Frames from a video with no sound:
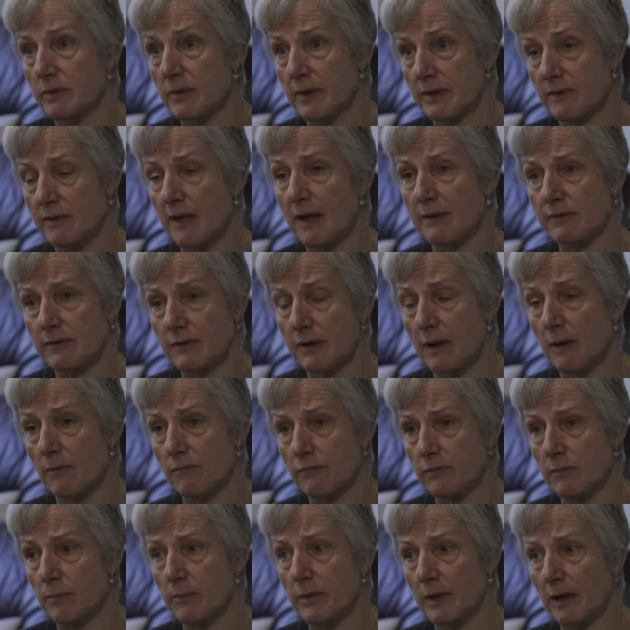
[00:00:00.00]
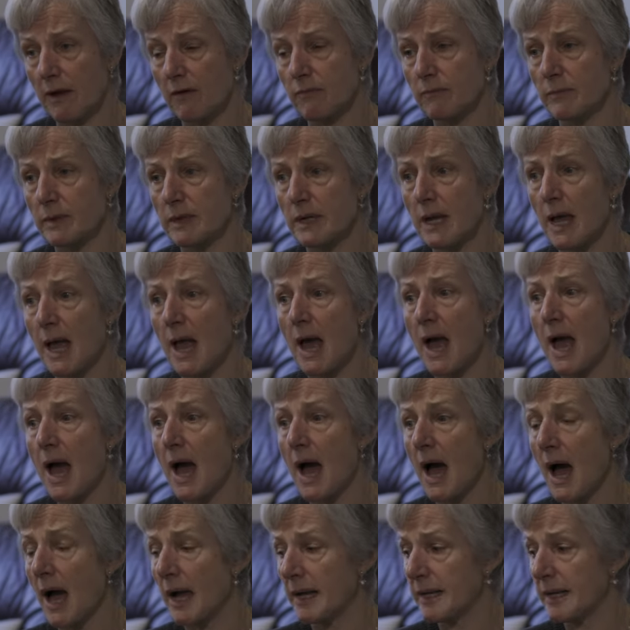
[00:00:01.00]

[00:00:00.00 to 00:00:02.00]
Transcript: This has to come from the government. I